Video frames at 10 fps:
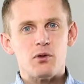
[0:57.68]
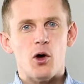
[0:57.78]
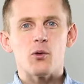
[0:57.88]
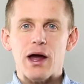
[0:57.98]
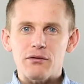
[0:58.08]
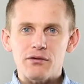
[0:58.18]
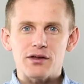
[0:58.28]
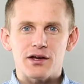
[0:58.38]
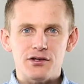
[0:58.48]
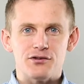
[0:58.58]
Around
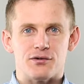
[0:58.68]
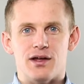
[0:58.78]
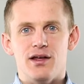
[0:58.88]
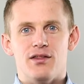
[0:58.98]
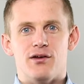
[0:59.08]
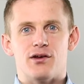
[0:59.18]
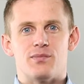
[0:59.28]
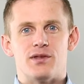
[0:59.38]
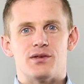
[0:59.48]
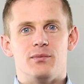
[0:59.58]
the country, there has
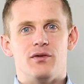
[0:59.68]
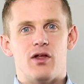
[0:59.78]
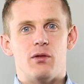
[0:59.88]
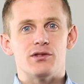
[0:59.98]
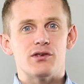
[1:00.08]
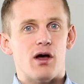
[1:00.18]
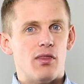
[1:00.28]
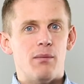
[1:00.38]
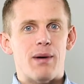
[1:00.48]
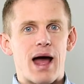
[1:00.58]
been some developments
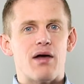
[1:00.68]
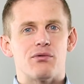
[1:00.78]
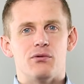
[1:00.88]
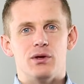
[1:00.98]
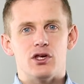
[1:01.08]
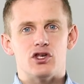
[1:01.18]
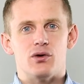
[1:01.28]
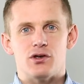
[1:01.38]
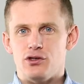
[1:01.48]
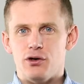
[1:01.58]
on the bathroom
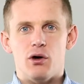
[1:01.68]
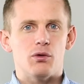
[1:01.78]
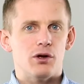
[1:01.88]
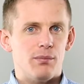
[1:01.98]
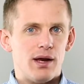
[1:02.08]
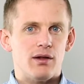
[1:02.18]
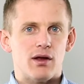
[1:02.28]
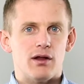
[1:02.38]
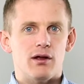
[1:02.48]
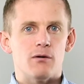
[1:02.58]
issue. As you know, we're debating
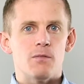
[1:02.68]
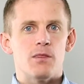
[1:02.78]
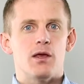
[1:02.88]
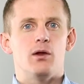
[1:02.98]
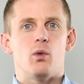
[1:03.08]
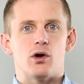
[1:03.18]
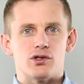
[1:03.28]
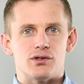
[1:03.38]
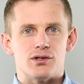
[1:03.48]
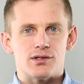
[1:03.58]
that here in Washington